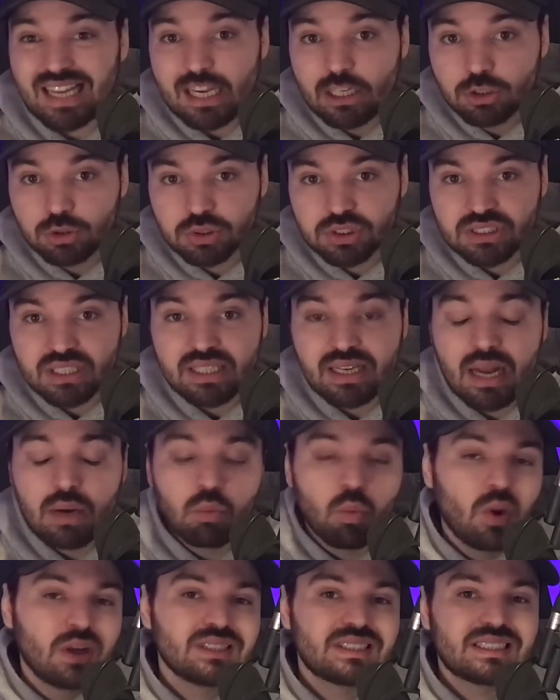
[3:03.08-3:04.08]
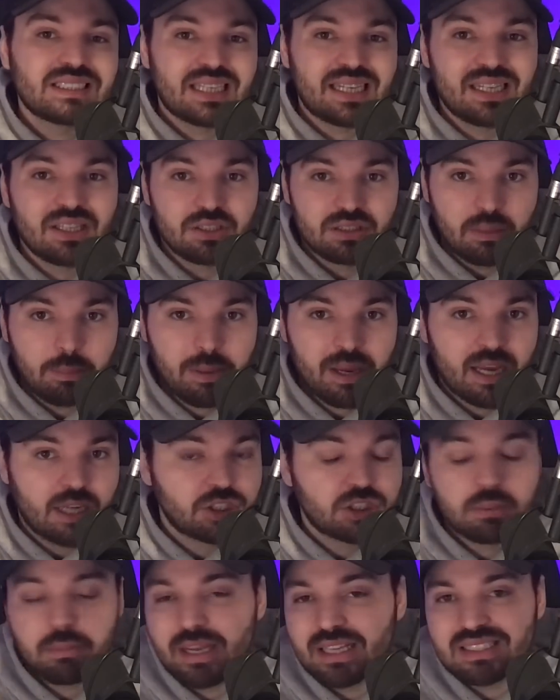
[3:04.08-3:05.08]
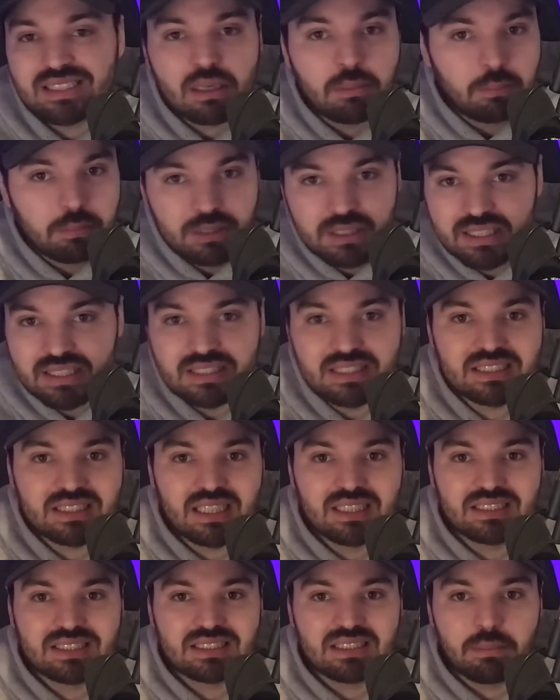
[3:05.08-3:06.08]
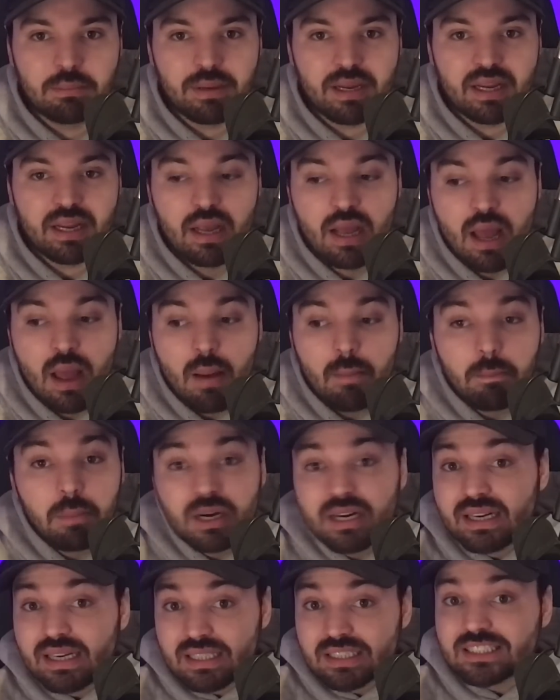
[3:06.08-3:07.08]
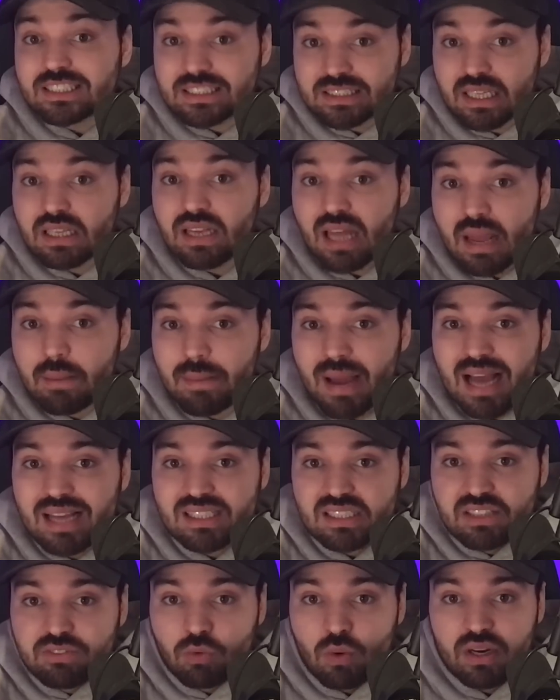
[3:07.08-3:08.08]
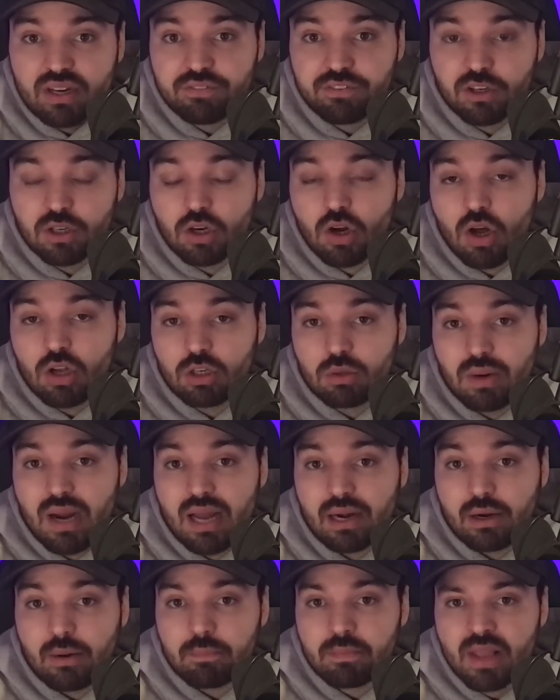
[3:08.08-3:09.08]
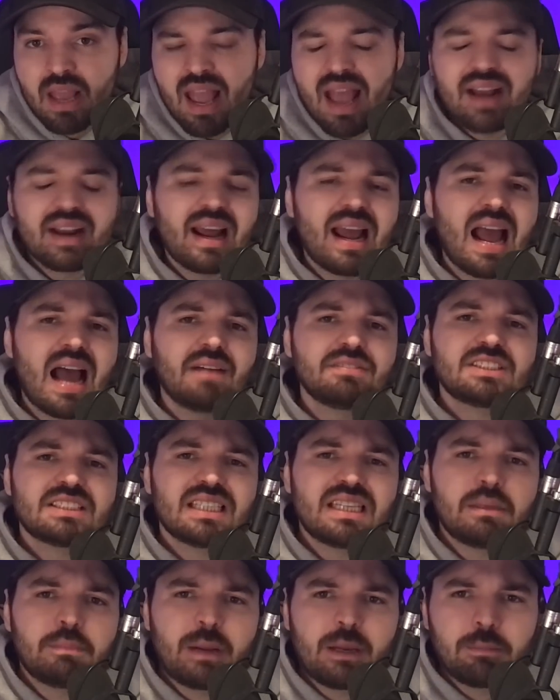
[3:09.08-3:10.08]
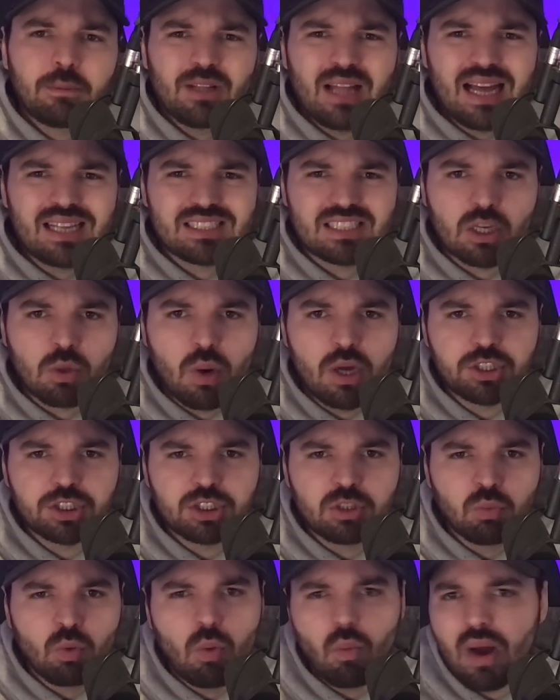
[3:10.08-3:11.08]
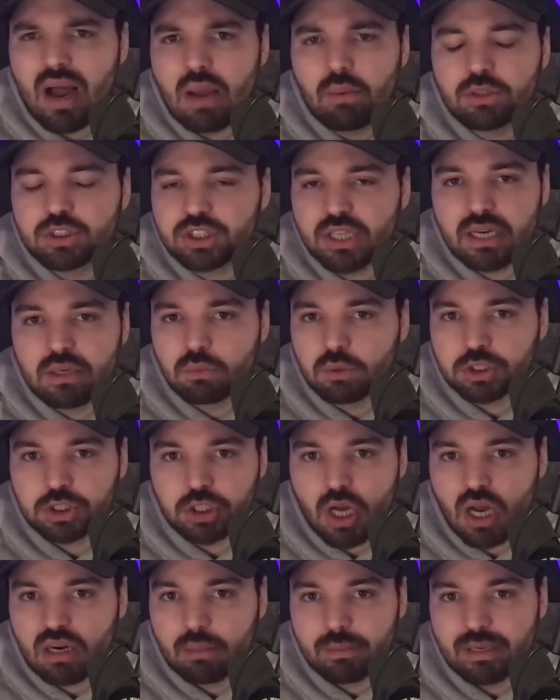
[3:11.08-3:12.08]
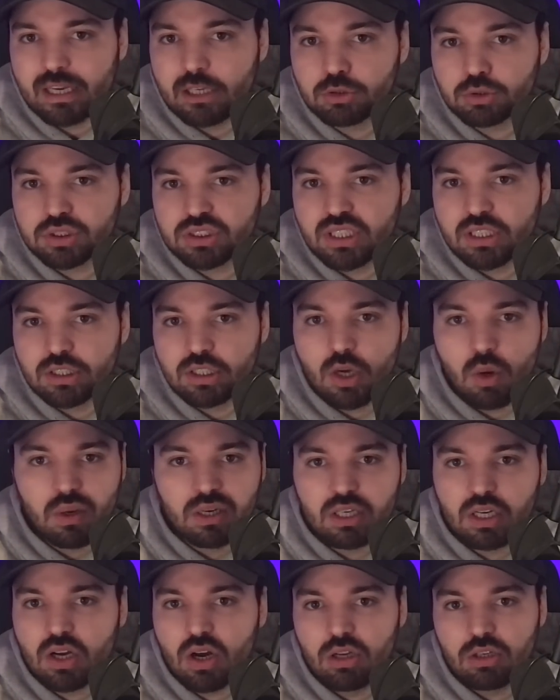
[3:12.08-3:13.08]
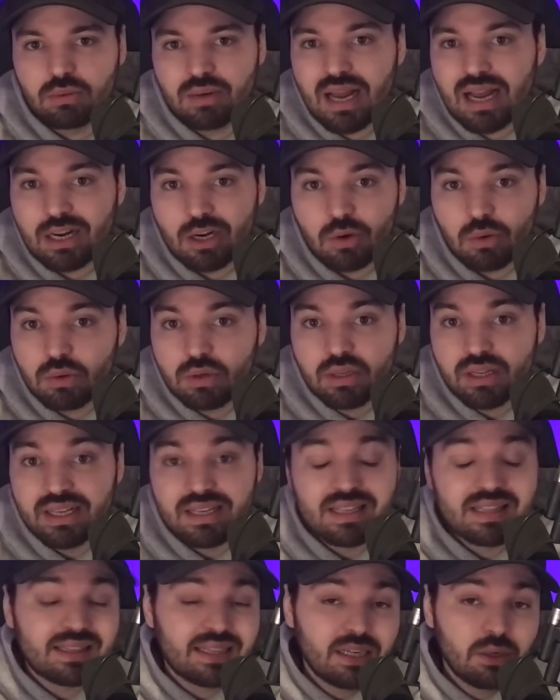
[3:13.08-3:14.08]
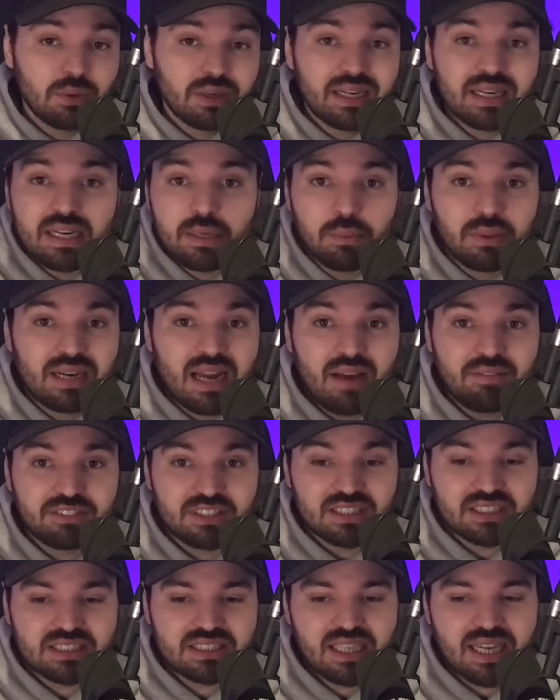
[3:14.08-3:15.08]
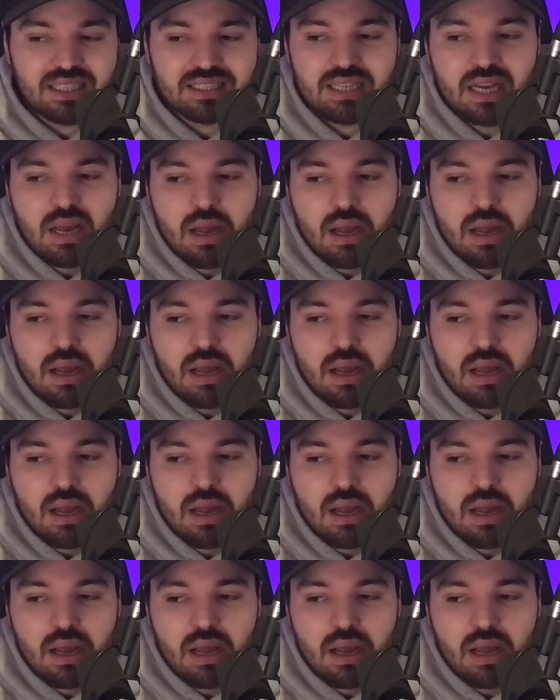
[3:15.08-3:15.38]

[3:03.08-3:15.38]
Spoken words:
interested and wants to hear the pitch. It makes complete sense to me. But it is still a massive win if you're Colorado. And I have seen people ask the question, well, why would Jaden Rashada be interested in going to Colorado? In theory, he would have to sit.